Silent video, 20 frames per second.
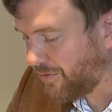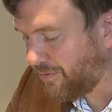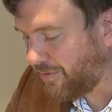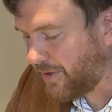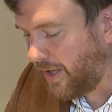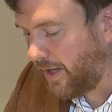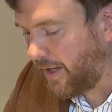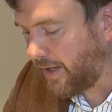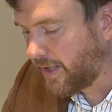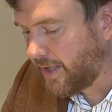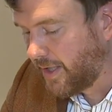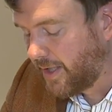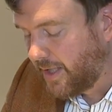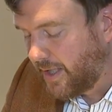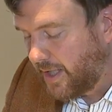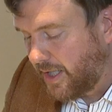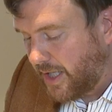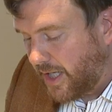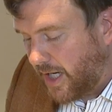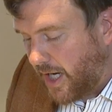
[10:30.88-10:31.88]
the flag.
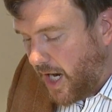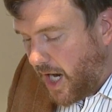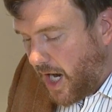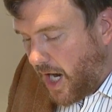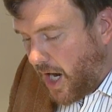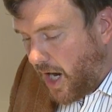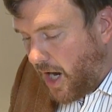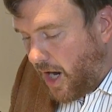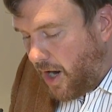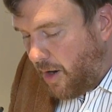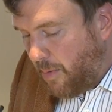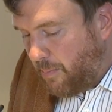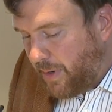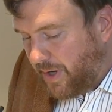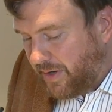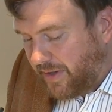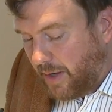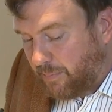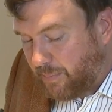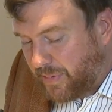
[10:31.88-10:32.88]

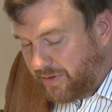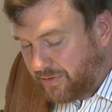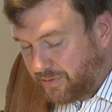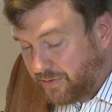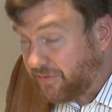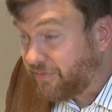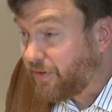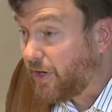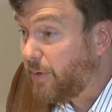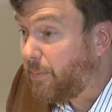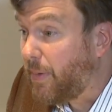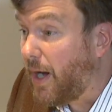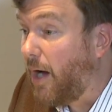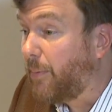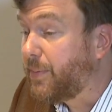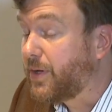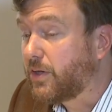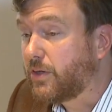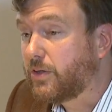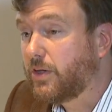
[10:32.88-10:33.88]
But this was a very
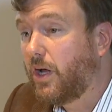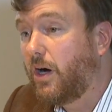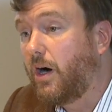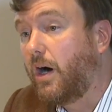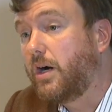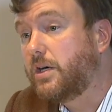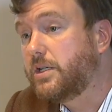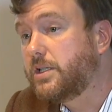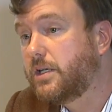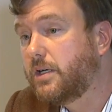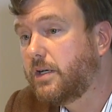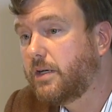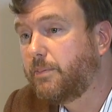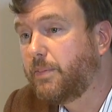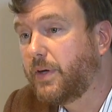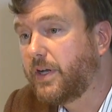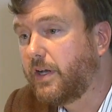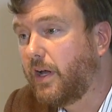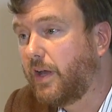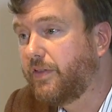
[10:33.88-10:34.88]
popular law.
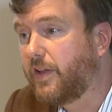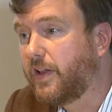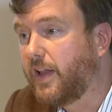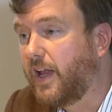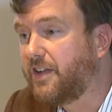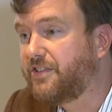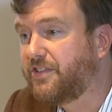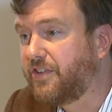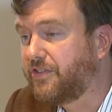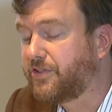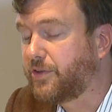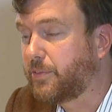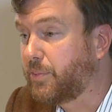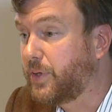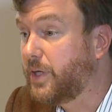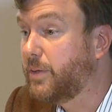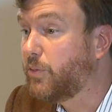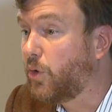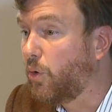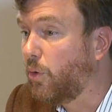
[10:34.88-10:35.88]
But nonetheless, the
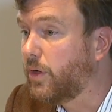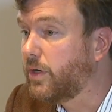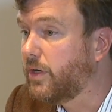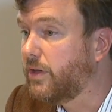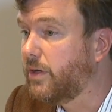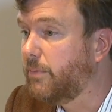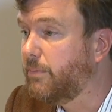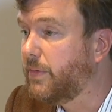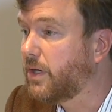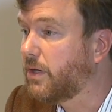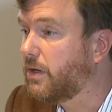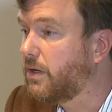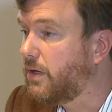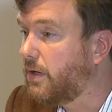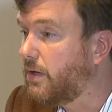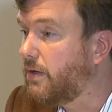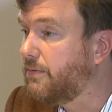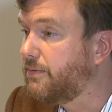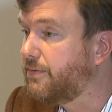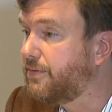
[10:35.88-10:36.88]
Supreme Court, in the middle
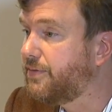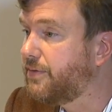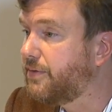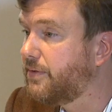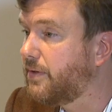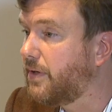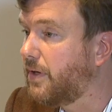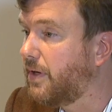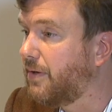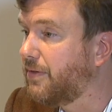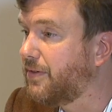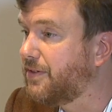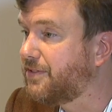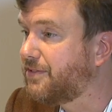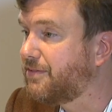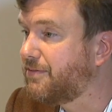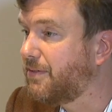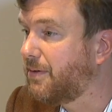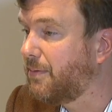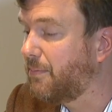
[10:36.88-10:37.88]
of
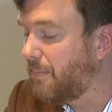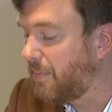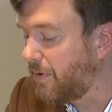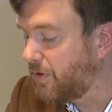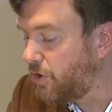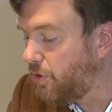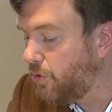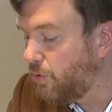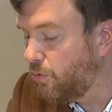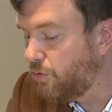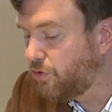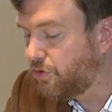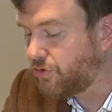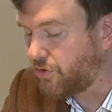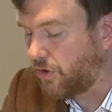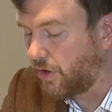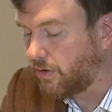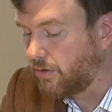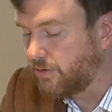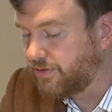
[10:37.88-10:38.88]
a huge
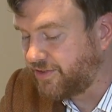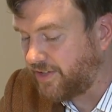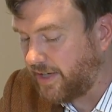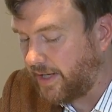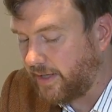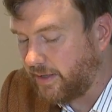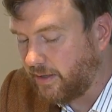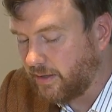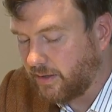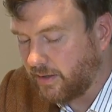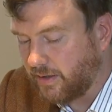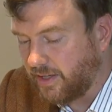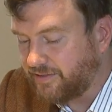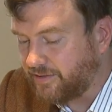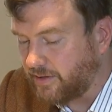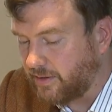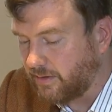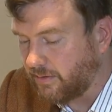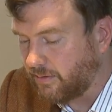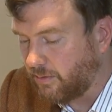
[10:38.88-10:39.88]
struggle, said,
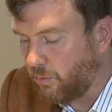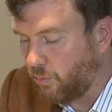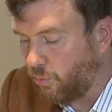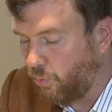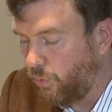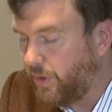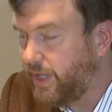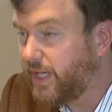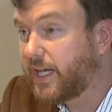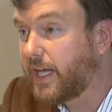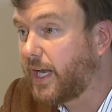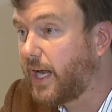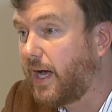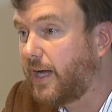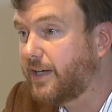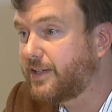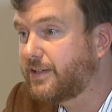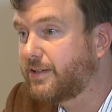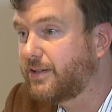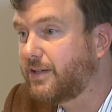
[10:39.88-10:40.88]
listen,
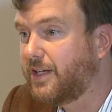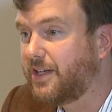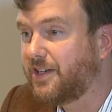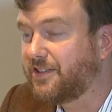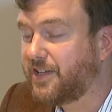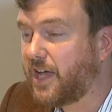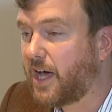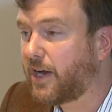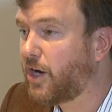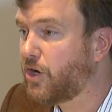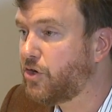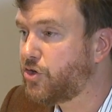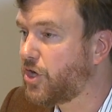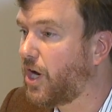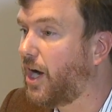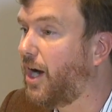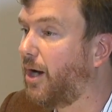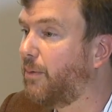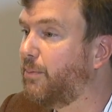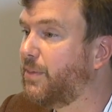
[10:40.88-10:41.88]
it is not our
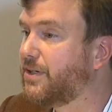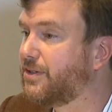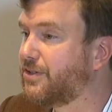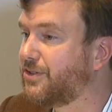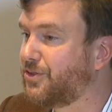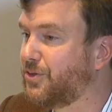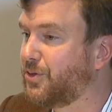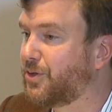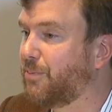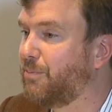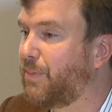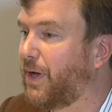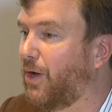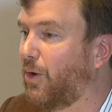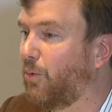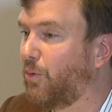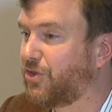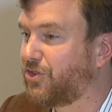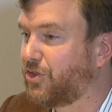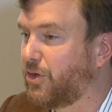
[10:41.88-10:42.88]
job to
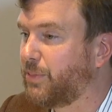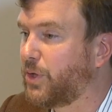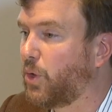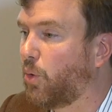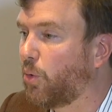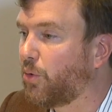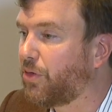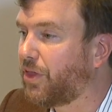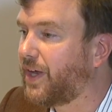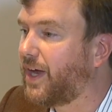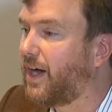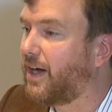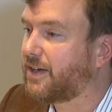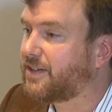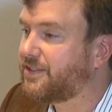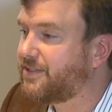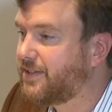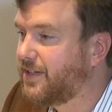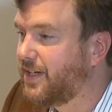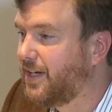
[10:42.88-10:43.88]
compel what shall be
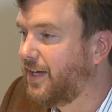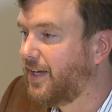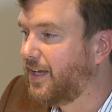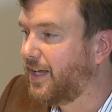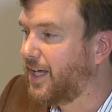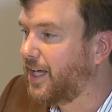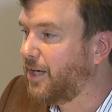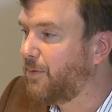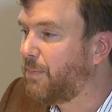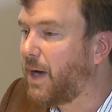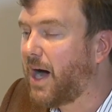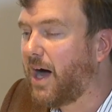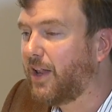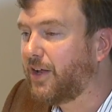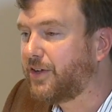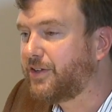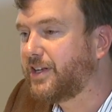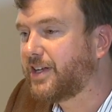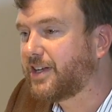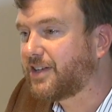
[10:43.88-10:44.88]
orthodox in
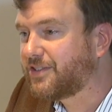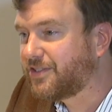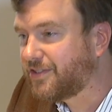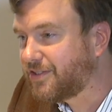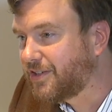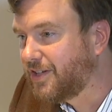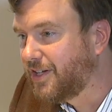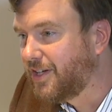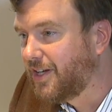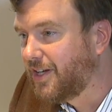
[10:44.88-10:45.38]
politics